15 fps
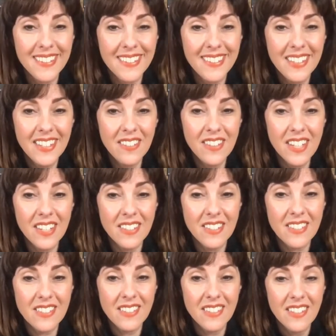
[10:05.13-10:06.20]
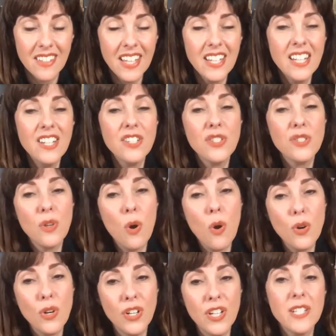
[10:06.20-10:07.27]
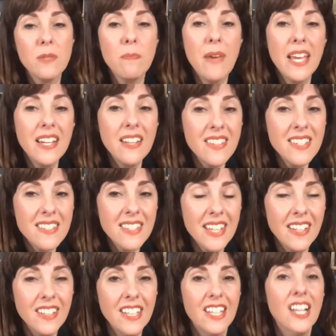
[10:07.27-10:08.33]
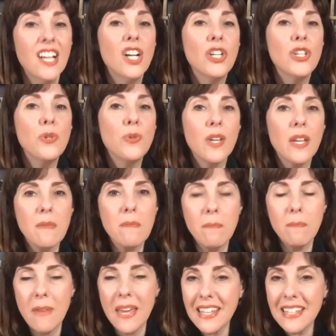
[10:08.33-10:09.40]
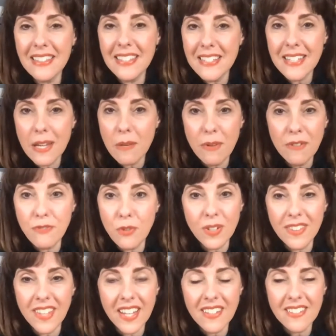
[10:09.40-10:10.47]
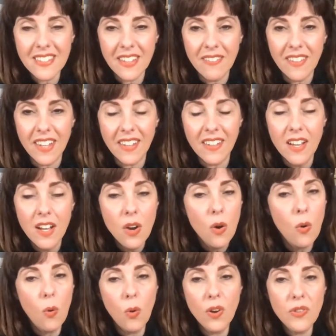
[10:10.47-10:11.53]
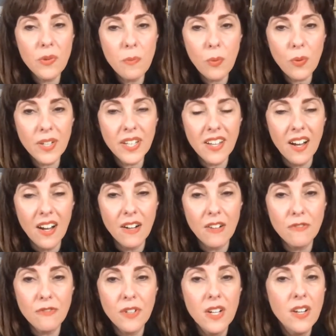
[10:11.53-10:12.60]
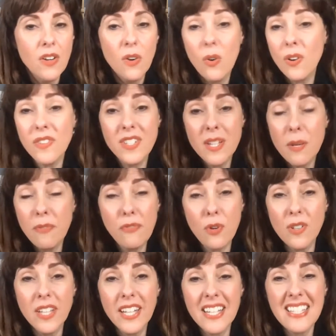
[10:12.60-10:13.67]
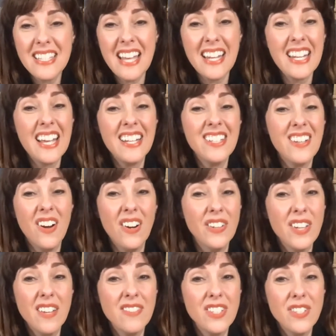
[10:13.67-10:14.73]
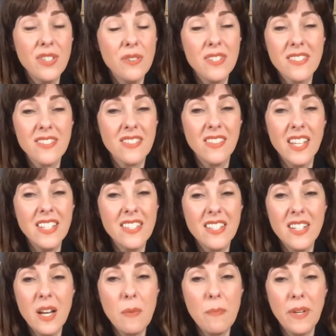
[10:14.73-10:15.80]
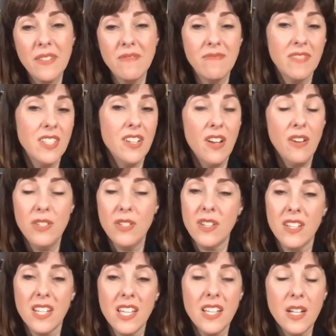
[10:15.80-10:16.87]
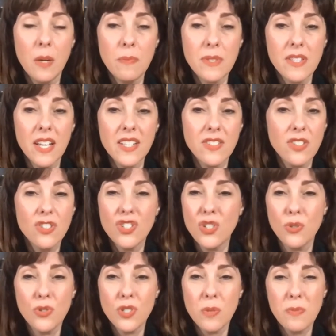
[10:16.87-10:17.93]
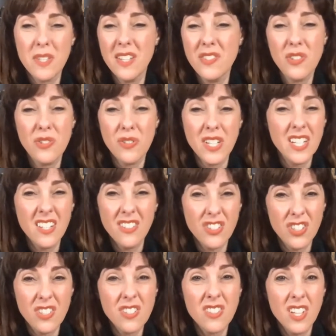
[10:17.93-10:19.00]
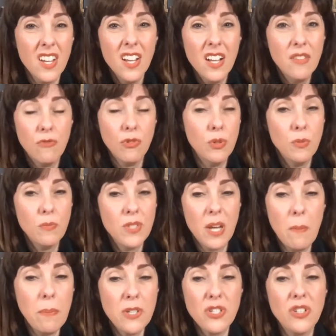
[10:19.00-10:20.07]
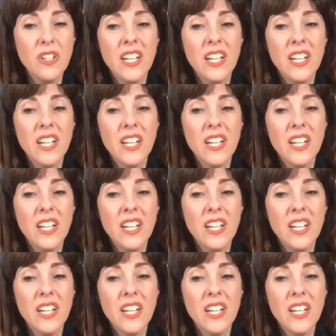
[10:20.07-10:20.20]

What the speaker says: Here it is. And it is so good. It's made in the skillet. You can make it the day before Thanksgiving or the morning of or the day before, like I said. And all you have to do is slice it up and, you could heat up slices, toast up slices, or eat it just room temperature.